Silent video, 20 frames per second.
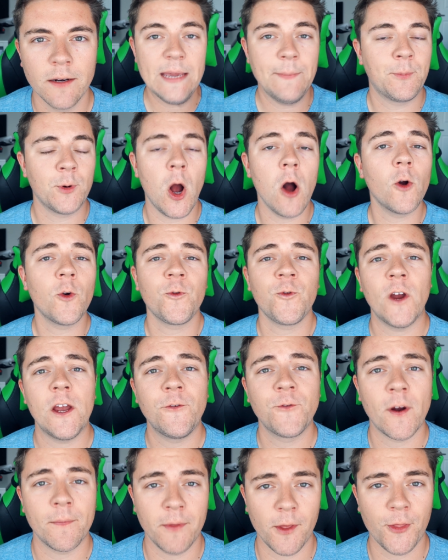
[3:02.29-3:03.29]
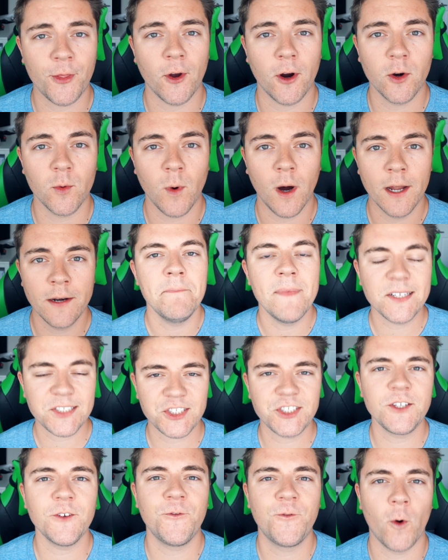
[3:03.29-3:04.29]
He broke free from the third one,
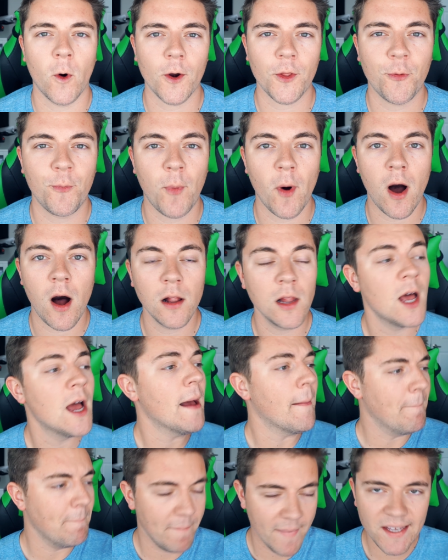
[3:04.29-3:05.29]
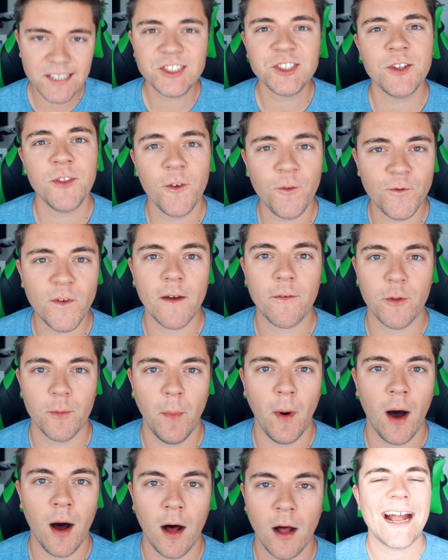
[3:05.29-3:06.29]
missed the fourth ball, missed the fifth
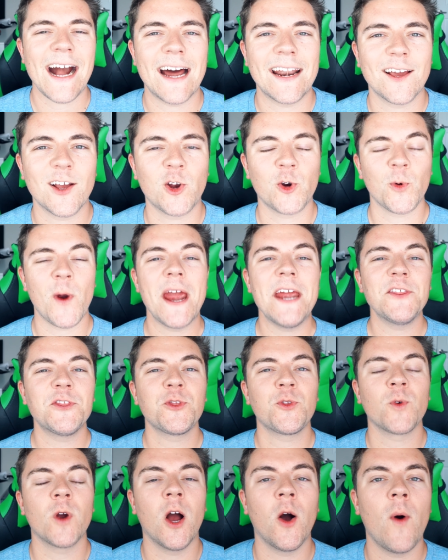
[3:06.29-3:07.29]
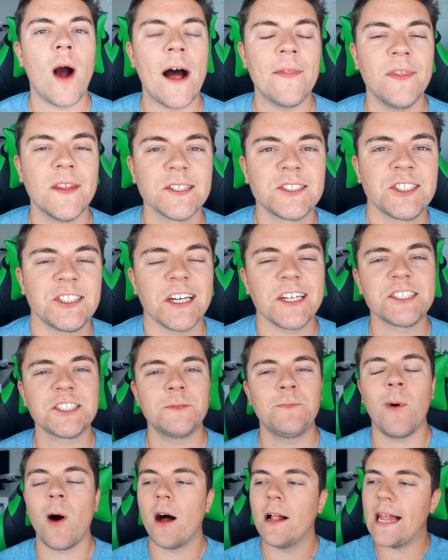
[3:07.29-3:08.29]
ball, got a great throw on the
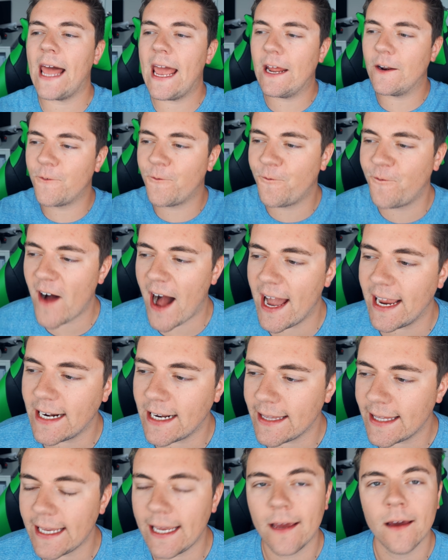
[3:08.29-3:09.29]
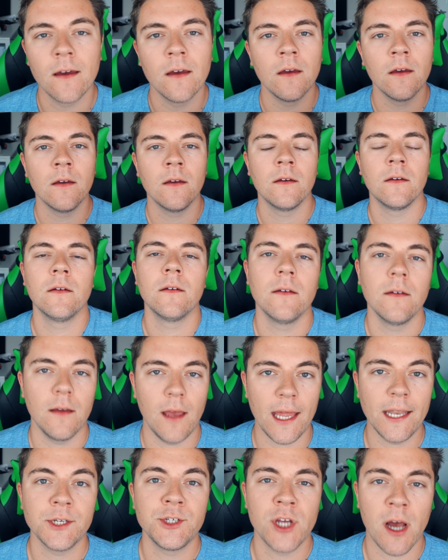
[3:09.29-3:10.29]
sixth ball, and finally,
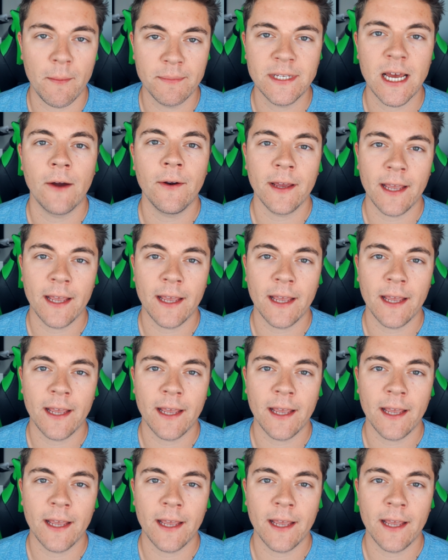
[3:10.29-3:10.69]
it jumped out